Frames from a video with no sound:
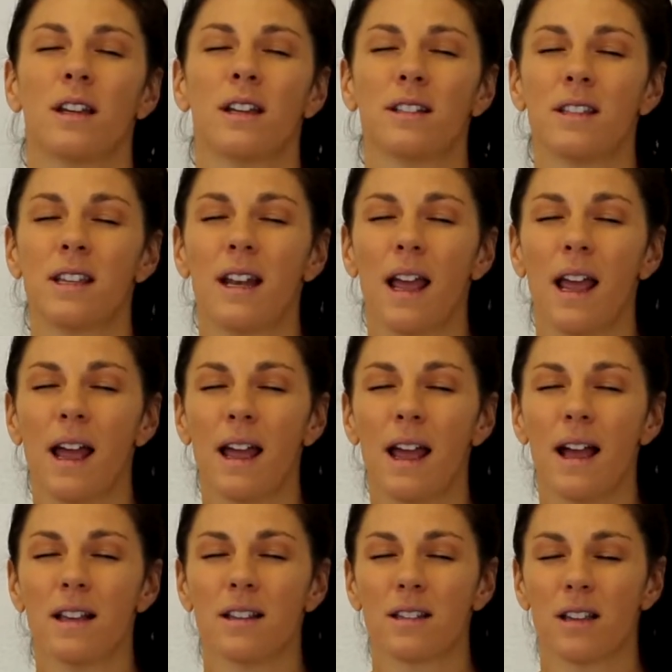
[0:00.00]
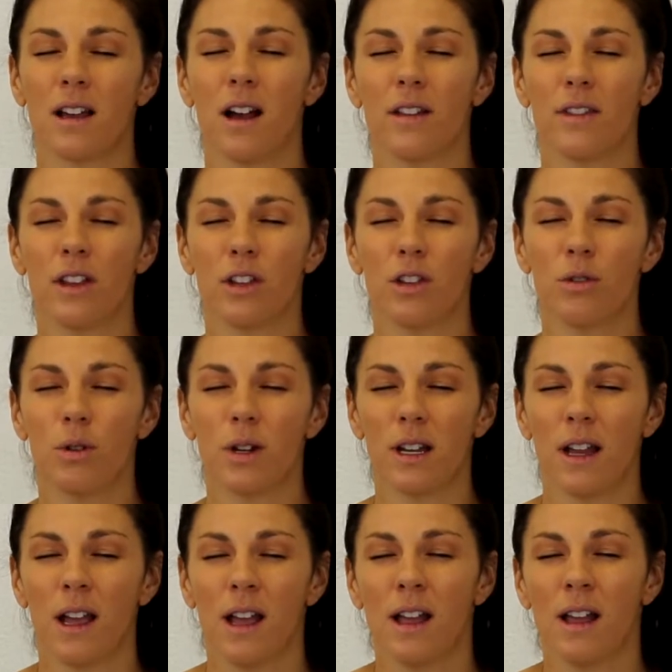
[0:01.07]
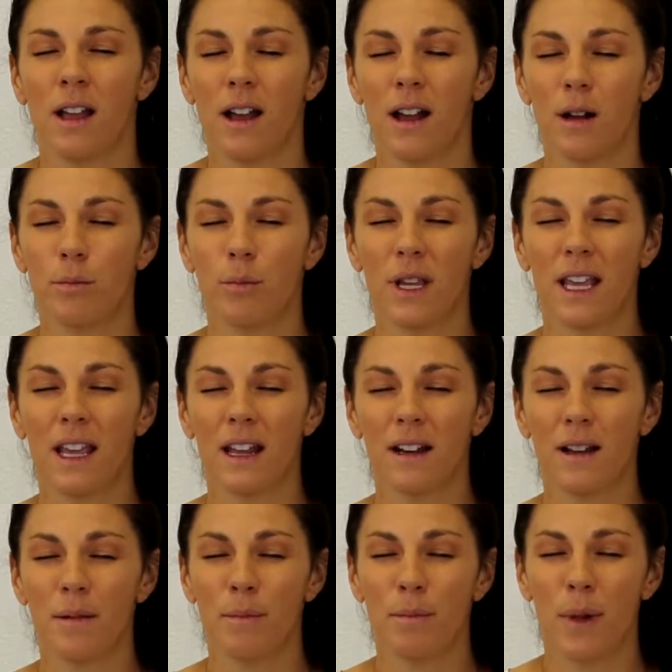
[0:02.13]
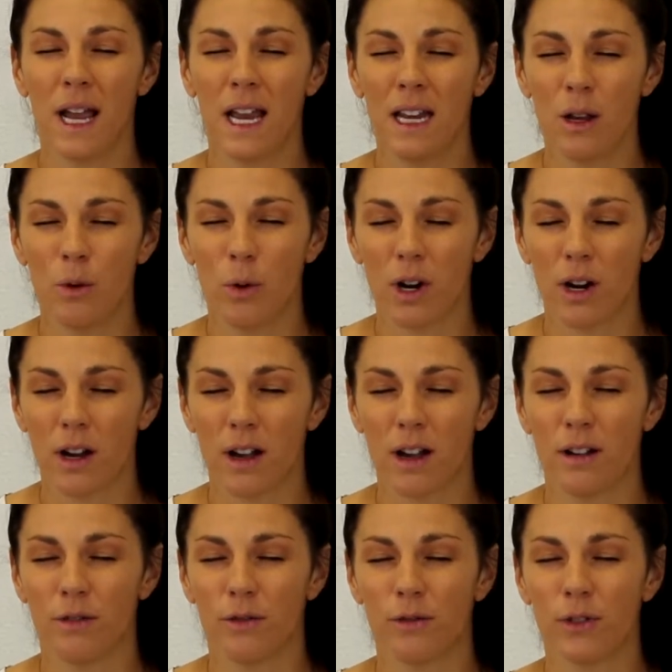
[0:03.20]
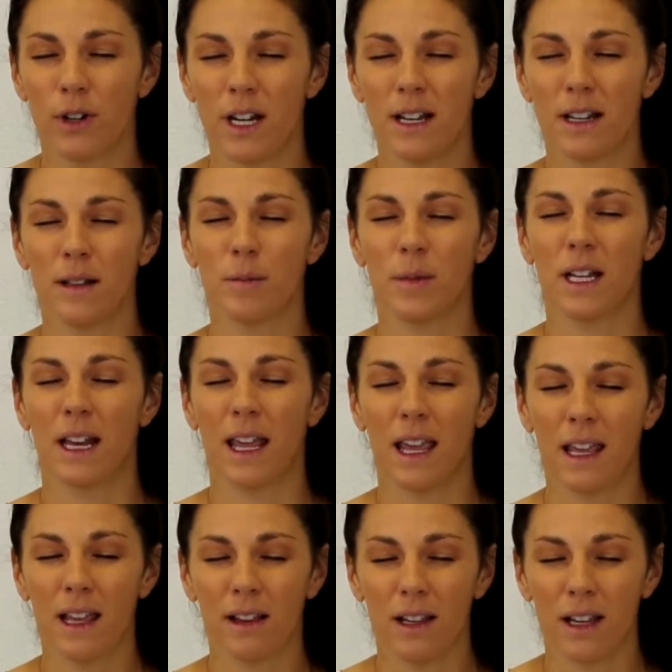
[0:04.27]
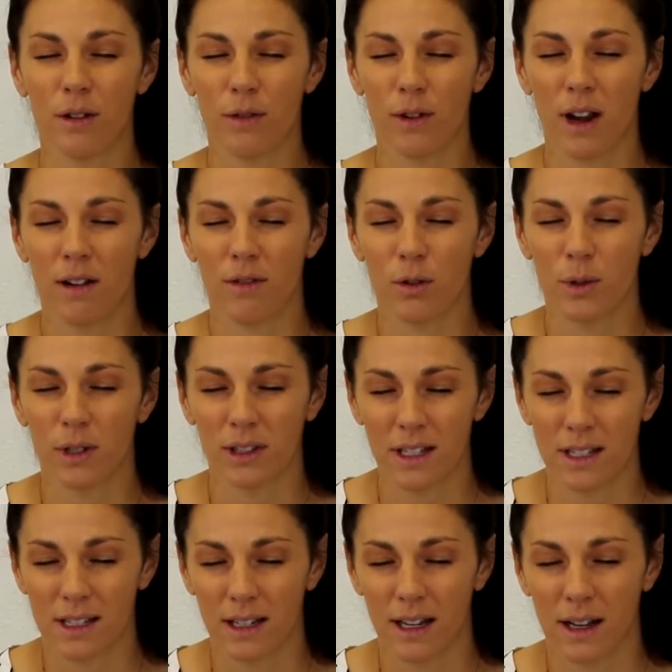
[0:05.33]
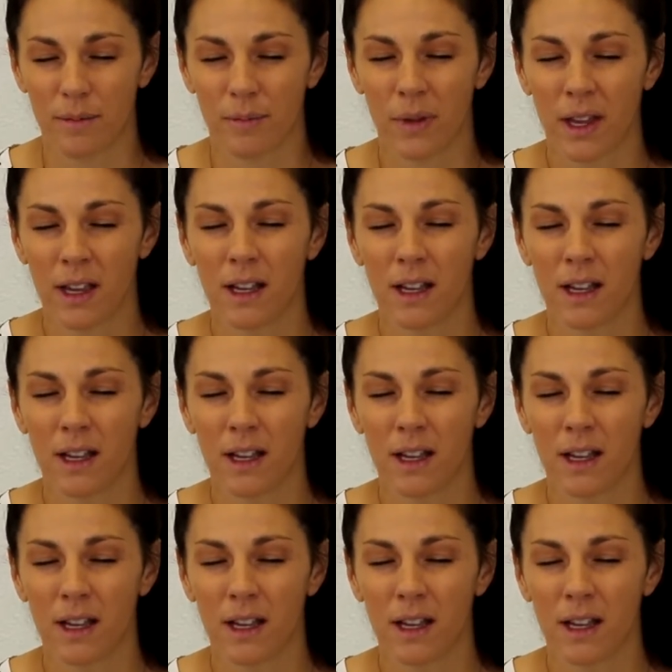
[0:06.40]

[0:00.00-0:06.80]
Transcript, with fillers: And today I ask, God, that you would uh, begin a mighty work of freedom and healing for everyone listening